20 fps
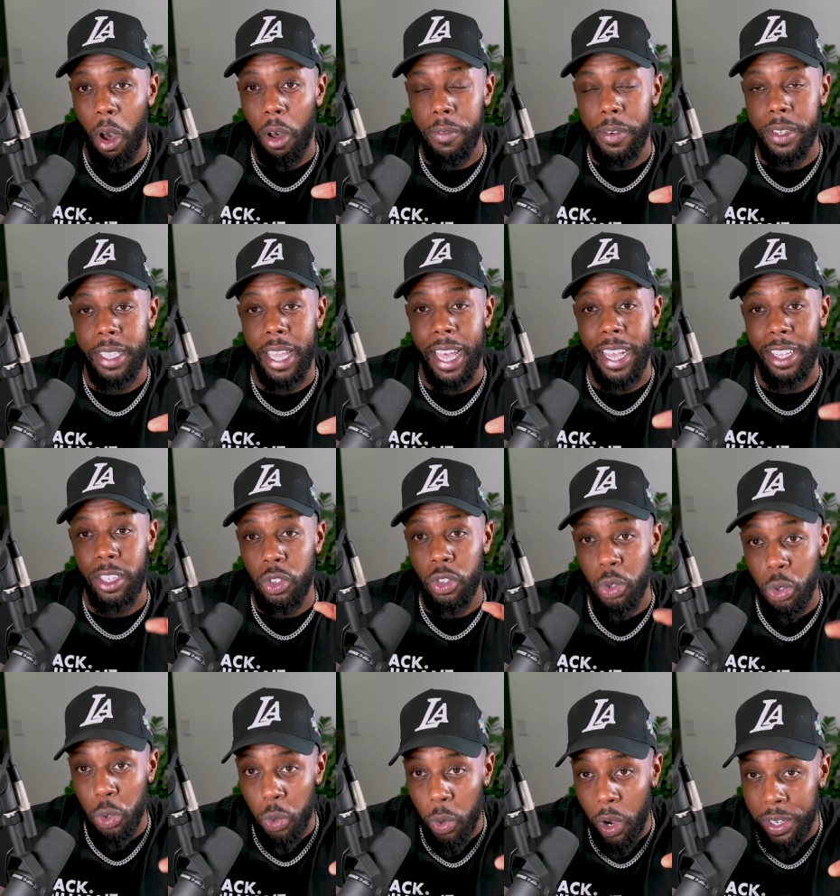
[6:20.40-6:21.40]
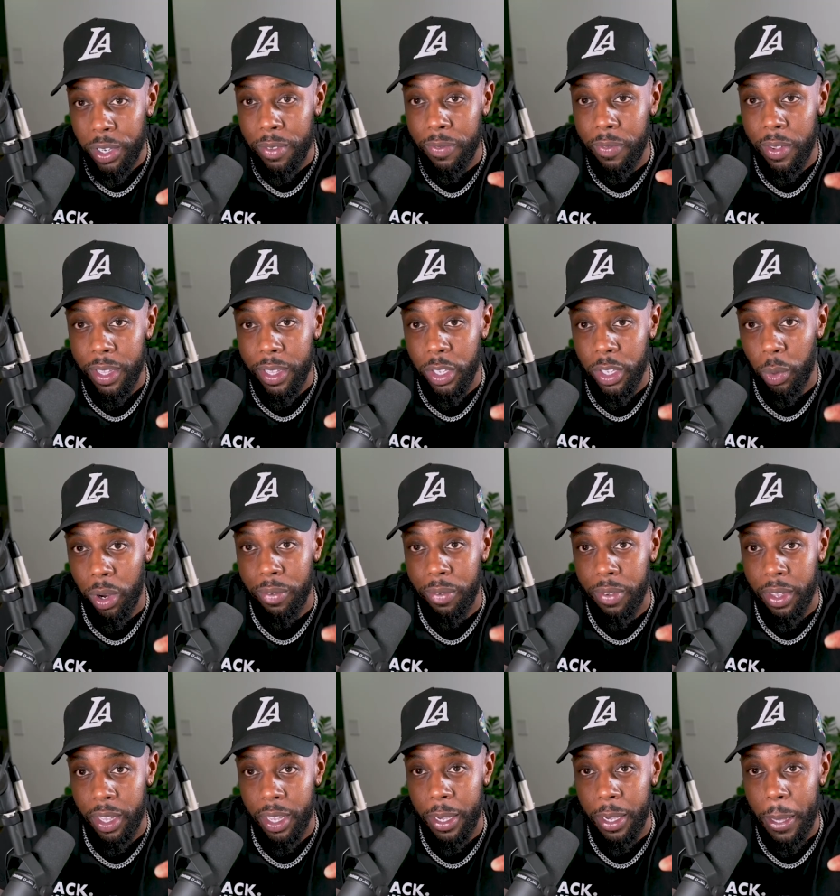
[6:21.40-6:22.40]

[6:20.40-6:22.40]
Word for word: office that has 250 square feet,